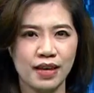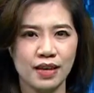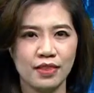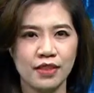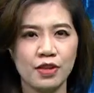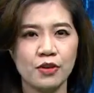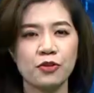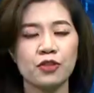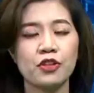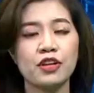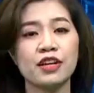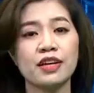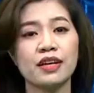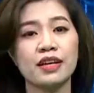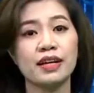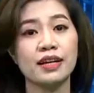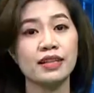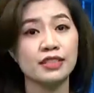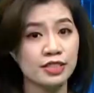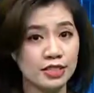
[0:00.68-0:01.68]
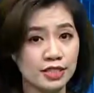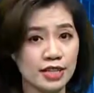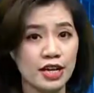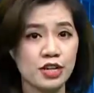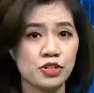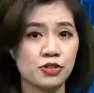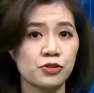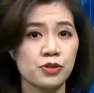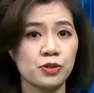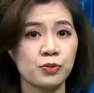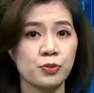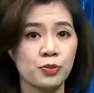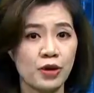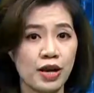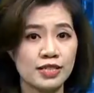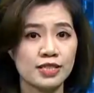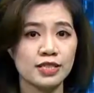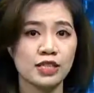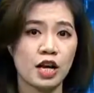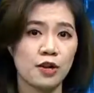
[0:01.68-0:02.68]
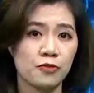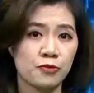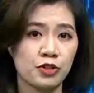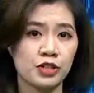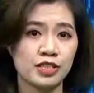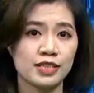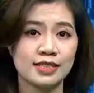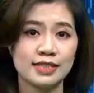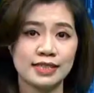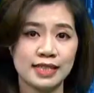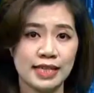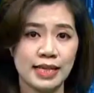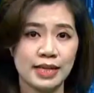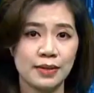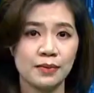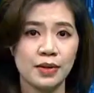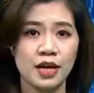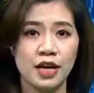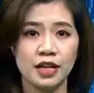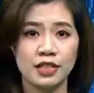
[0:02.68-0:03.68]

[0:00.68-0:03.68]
Now, the International Press Conference team,